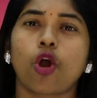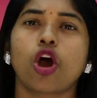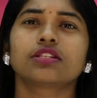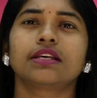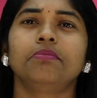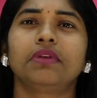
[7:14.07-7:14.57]

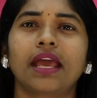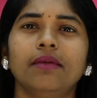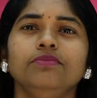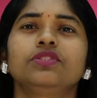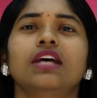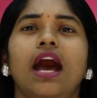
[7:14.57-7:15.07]
or
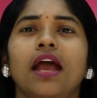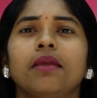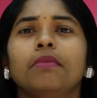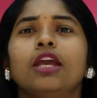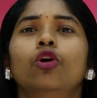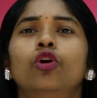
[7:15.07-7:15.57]
sometimes I
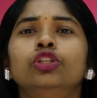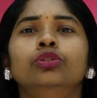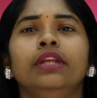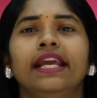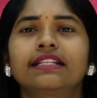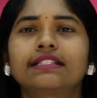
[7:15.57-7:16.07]
may go to
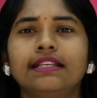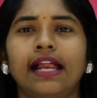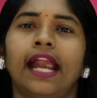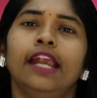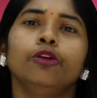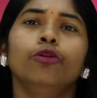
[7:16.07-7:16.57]
next
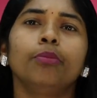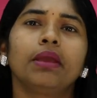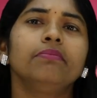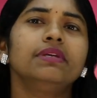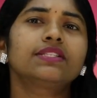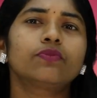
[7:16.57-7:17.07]
slide, you may
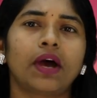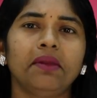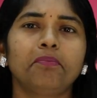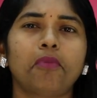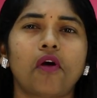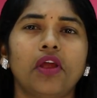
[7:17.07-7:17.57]
miss
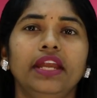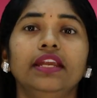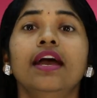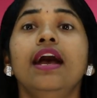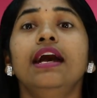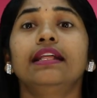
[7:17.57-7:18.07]
one point.